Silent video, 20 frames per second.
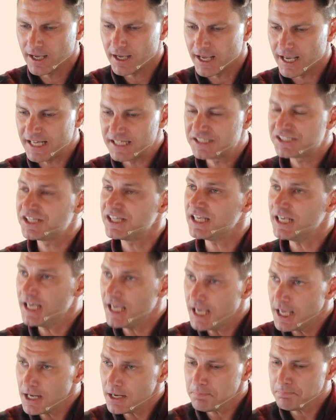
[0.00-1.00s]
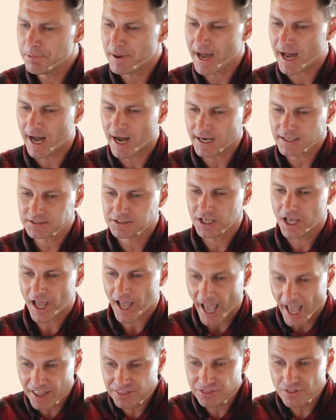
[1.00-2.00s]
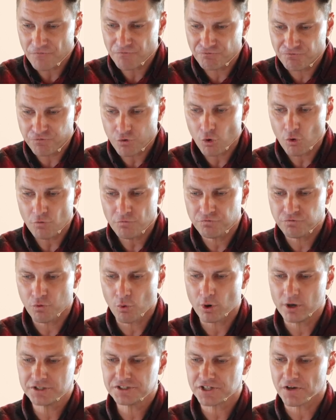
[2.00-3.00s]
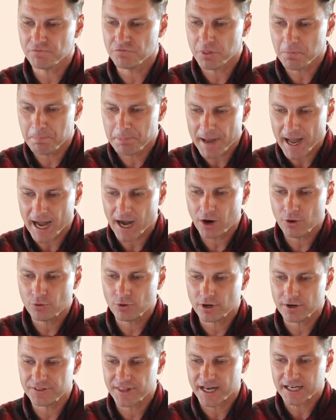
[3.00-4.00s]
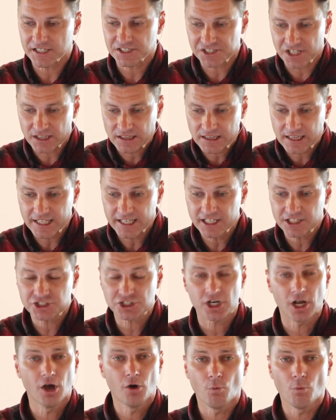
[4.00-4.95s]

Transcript: is the impact and the full force of the power that is unleashed